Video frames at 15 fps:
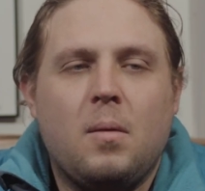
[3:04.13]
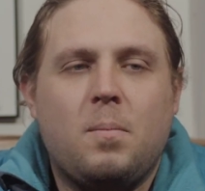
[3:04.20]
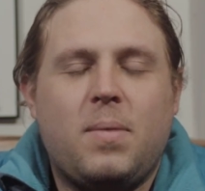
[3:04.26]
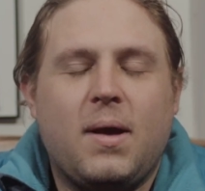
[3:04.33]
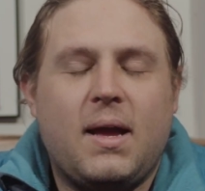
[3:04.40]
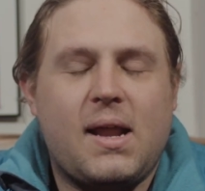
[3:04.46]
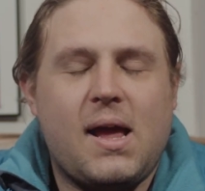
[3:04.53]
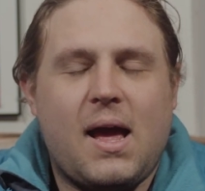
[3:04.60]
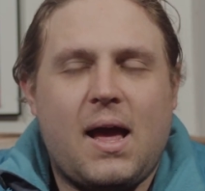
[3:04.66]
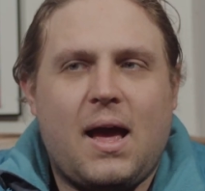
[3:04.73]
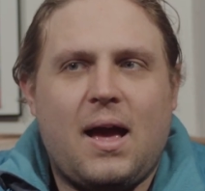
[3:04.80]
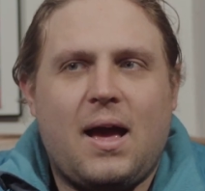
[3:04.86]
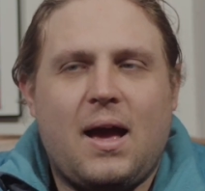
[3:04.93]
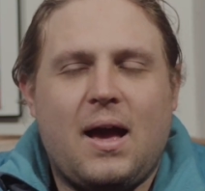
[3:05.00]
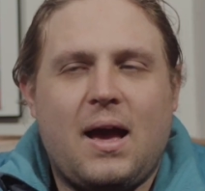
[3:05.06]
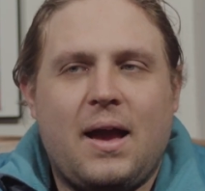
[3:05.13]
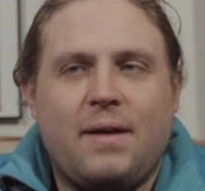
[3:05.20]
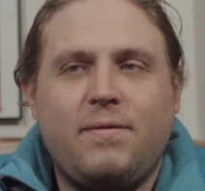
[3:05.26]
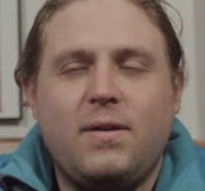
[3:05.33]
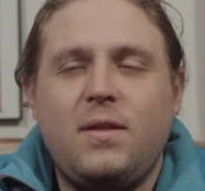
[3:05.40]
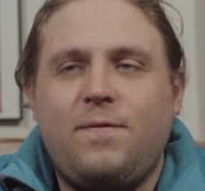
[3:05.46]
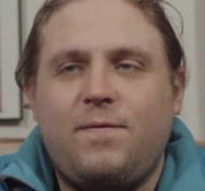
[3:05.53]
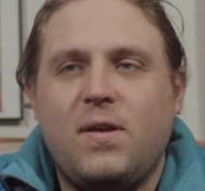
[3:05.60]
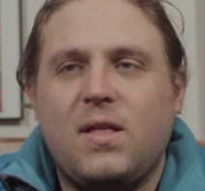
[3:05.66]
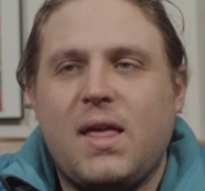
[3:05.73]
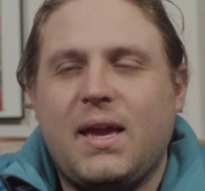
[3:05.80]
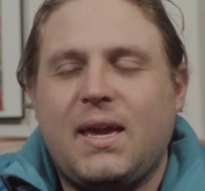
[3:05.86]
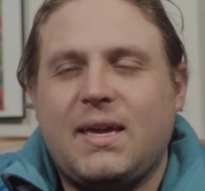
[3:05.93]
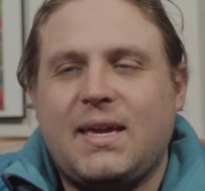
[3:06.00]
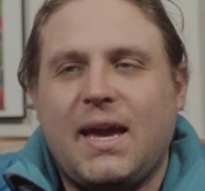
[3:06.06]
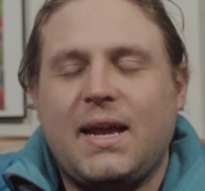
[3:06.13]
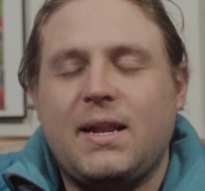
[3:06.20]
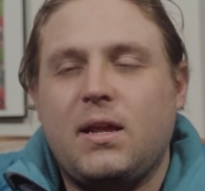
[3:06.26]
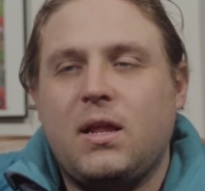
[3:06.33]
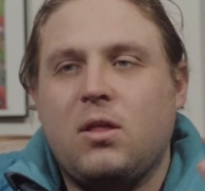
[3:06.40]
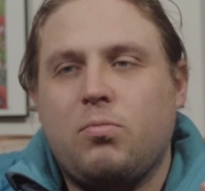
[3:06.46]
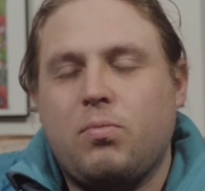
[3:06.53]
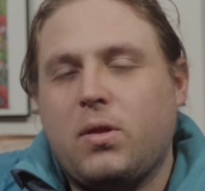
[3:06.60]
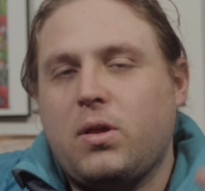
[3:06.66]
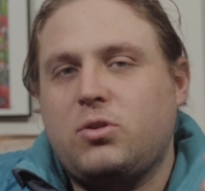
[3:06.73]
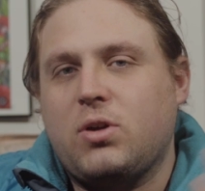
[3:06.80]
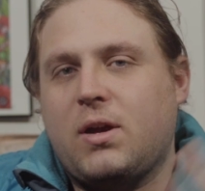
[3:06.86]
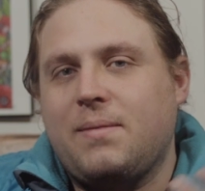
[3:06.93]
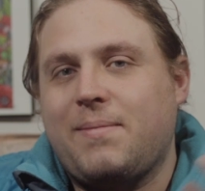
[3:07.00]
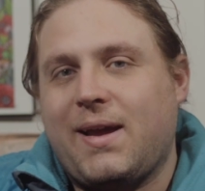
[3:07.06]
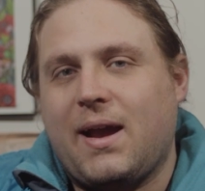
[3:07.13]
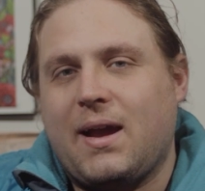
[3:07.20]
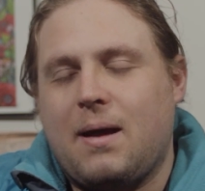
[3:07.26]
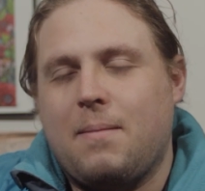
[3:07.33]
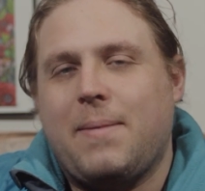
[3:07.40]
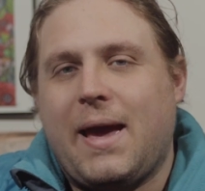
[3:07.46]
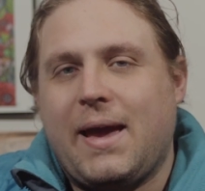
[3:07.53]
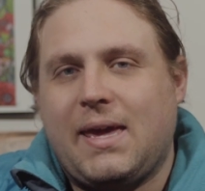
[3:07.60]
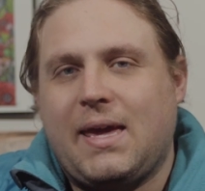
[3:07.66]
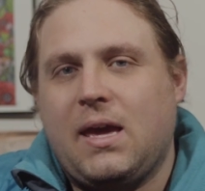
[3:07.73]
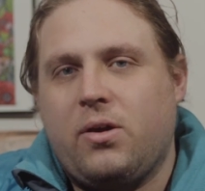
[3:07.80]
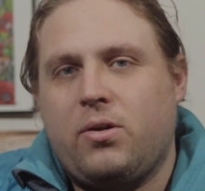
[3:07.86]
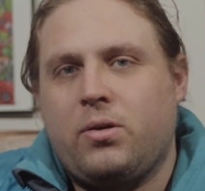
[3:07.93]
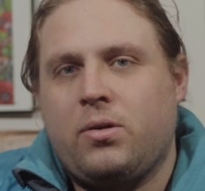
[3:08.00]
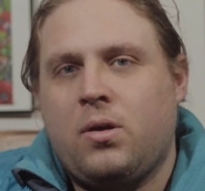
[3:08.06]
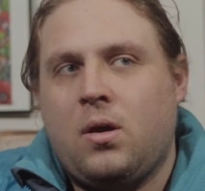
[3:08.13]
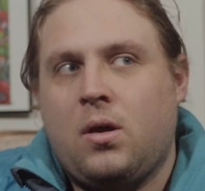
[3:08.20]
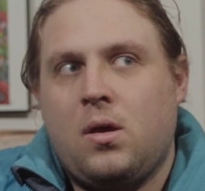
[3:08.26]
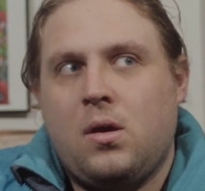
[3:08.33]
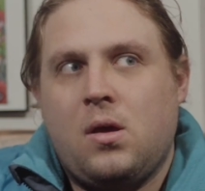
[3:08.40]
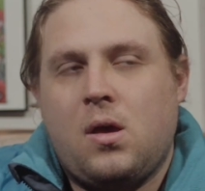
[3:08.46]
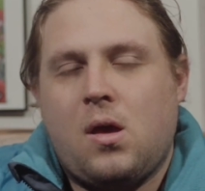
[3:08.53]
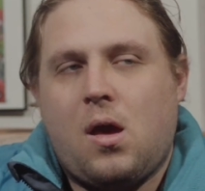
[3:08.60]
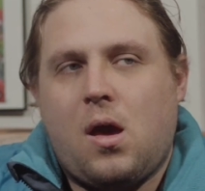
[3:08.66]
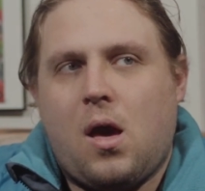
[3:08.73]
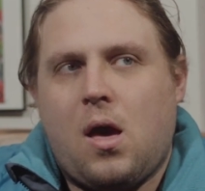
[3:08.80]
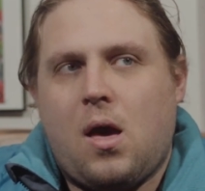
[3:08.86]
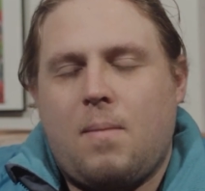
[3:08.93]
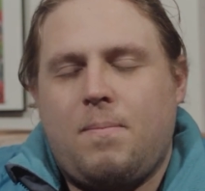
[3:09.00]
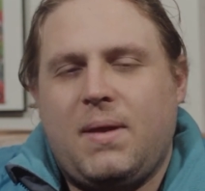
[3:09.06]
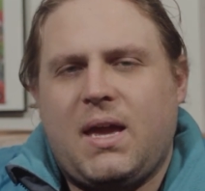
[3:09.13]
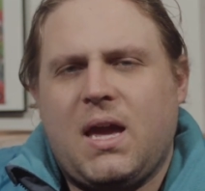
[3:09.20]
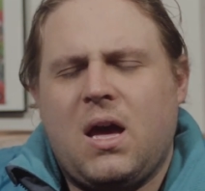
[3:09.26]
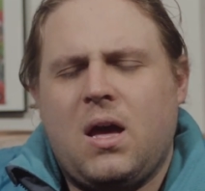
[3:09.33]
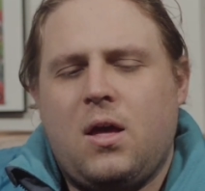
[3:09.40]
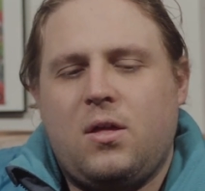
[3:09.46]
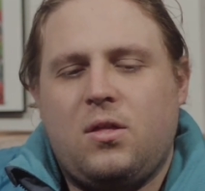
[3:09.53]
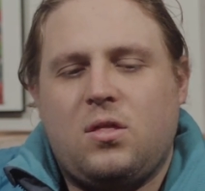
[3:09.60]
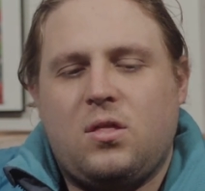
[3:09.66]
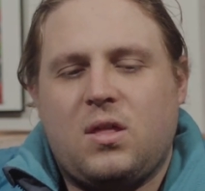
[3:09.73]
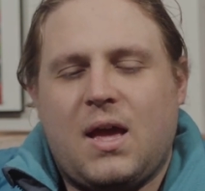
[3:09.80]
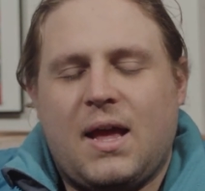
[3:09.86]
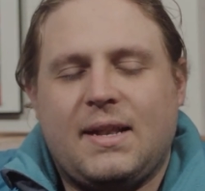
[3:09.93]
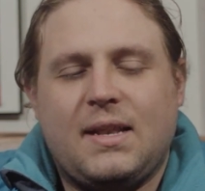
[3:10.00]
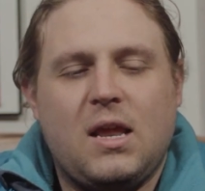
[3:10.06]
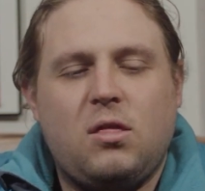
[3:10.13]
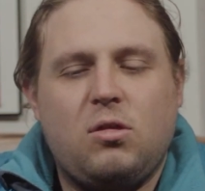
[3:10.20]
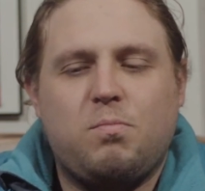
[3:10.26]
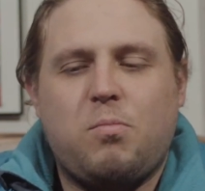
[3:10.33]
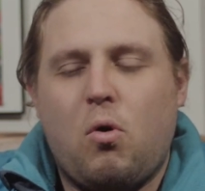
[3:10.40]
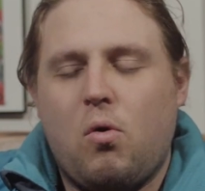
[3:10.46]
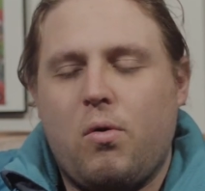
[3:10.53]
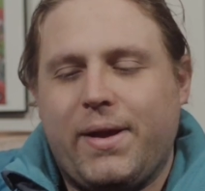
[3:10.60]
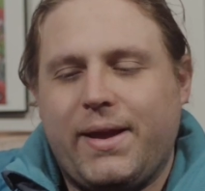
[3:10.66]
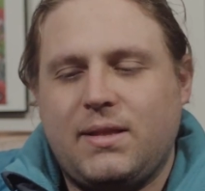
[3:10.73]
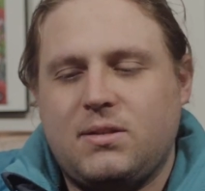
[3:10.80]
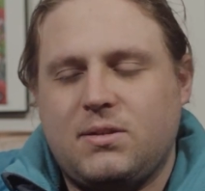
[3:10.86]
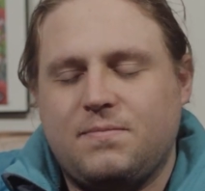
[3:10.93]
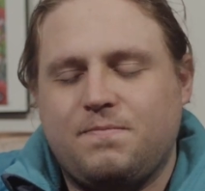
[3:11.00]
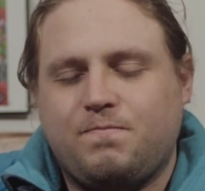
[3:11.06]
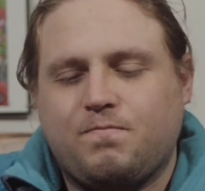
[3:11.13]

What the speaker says: But I really feel like Canon is really trying to make a comeback here, because at this point,